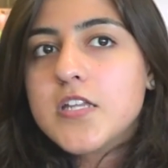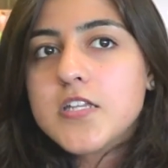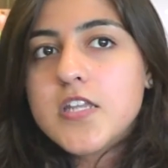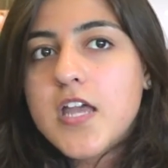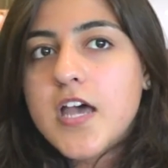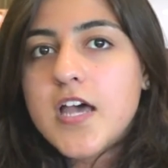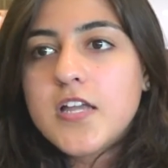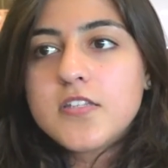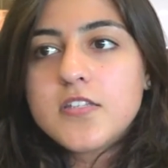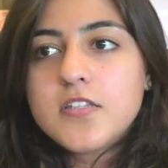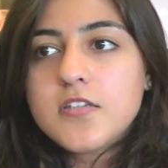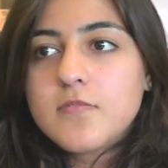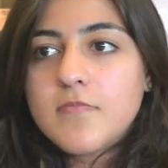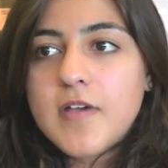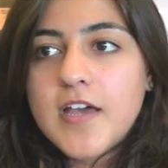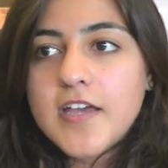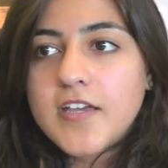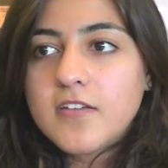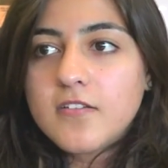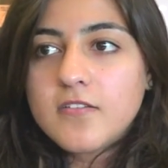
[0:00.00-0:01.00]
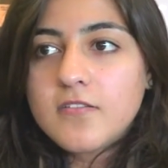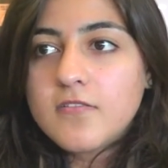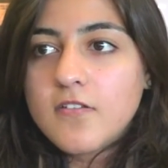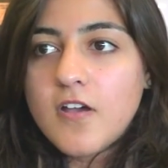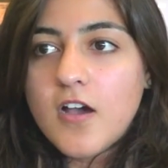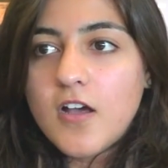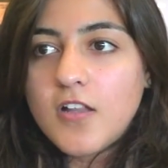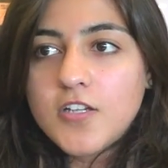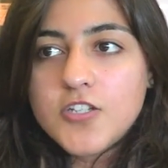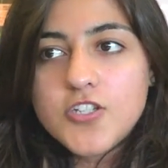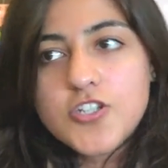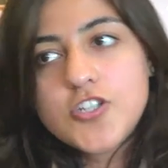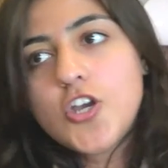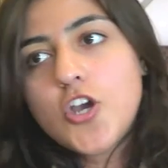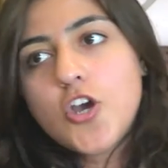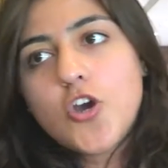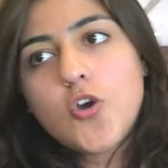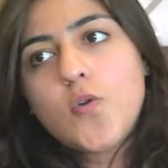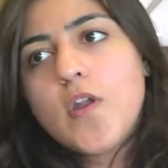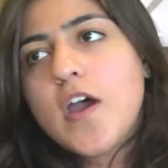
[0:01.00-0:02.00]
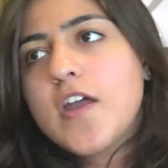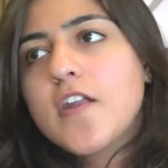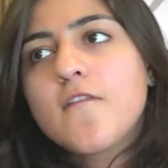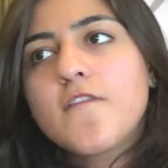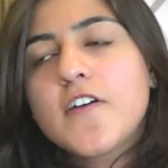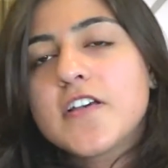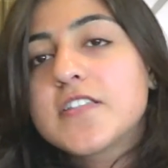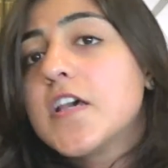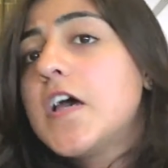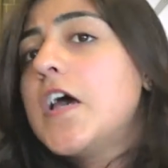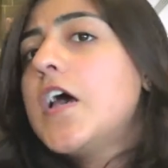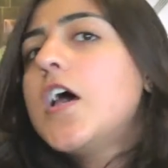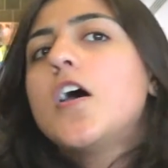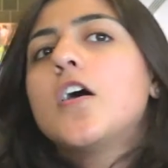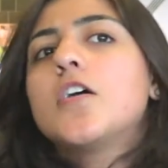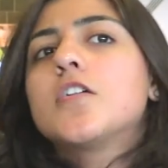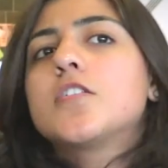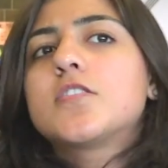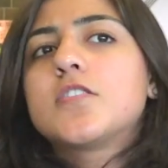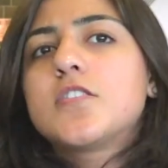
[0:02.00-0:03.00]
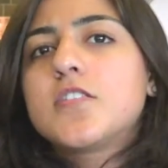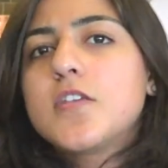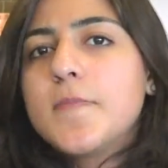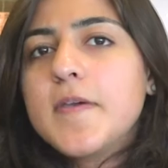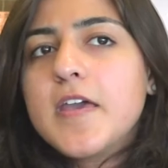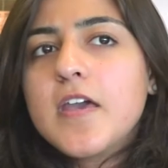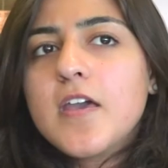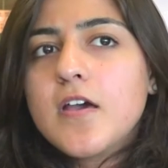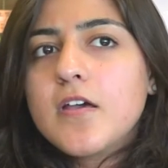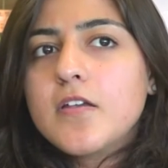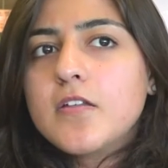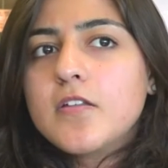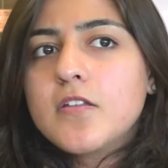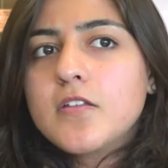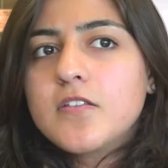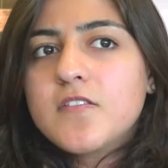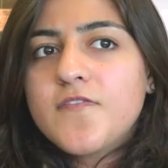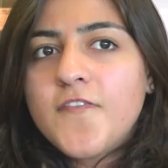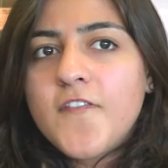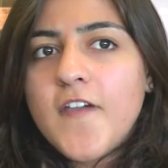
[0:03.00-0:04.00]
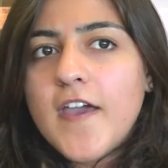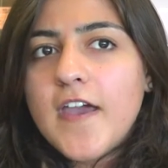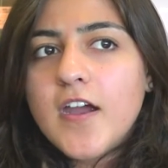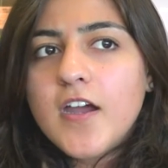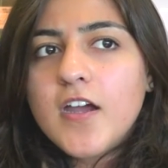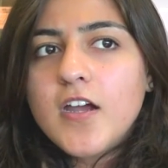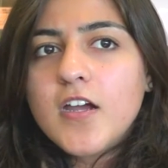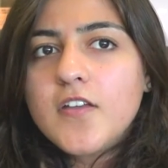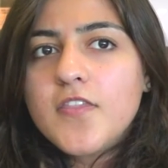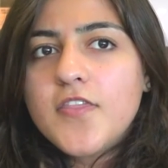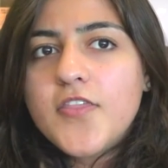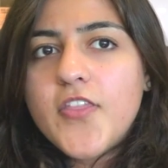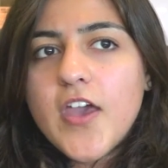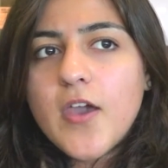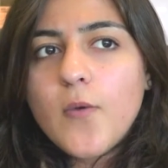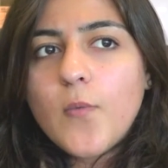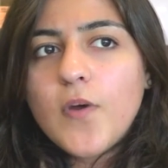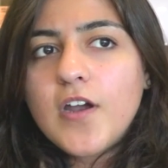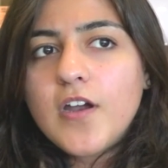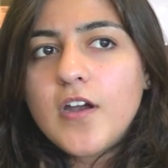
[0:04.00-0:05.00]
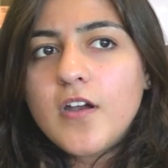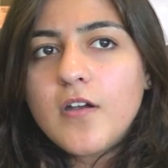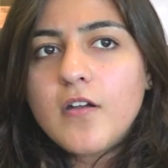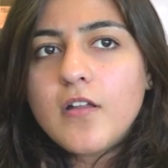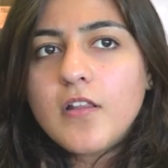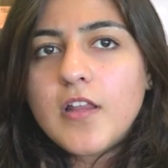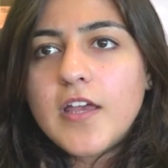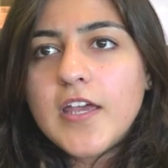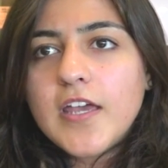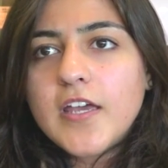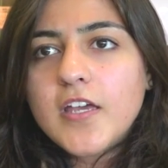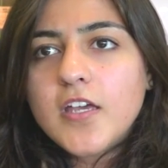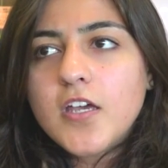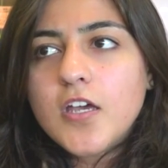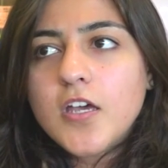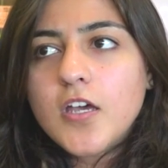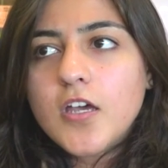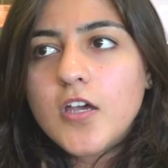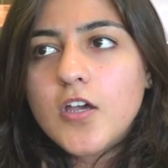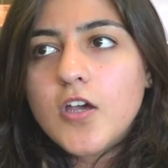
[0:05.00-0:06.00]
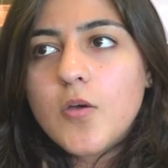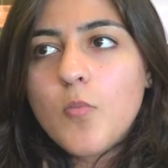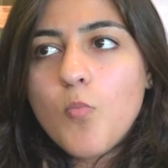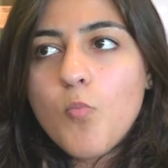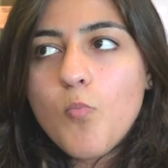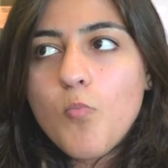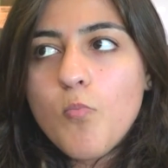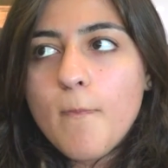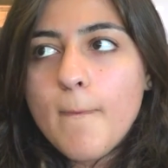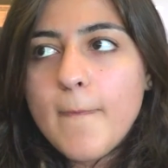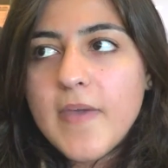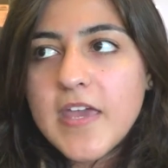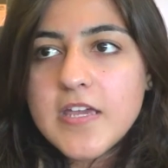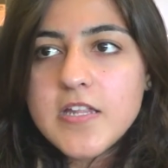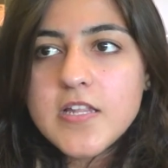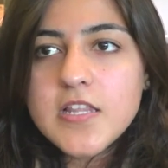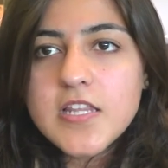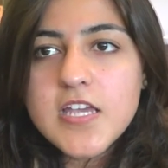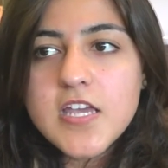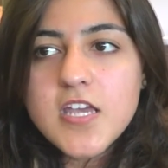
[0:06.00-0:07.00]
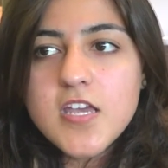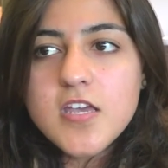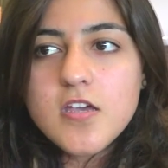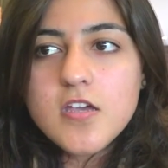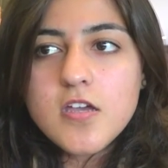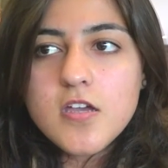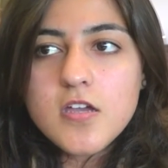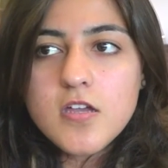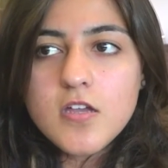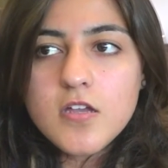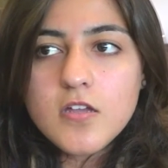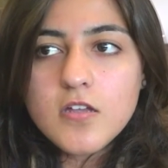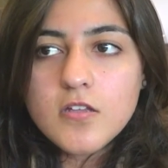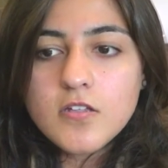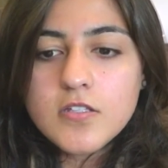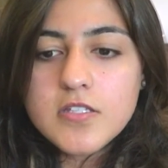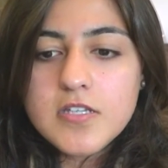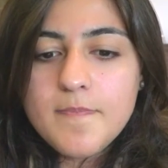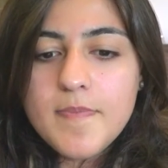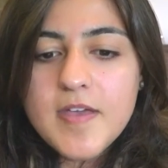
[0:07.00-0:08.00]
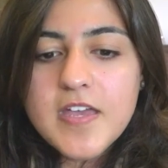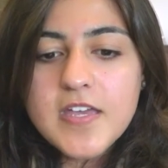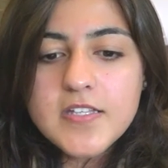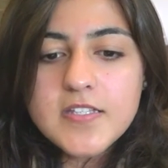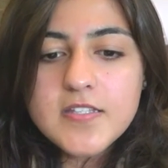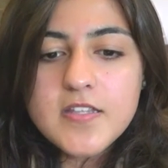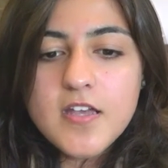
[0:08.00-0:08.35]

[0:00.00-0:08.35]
Not to my knowledge, no. None of us, to be fair, they were like mainly debates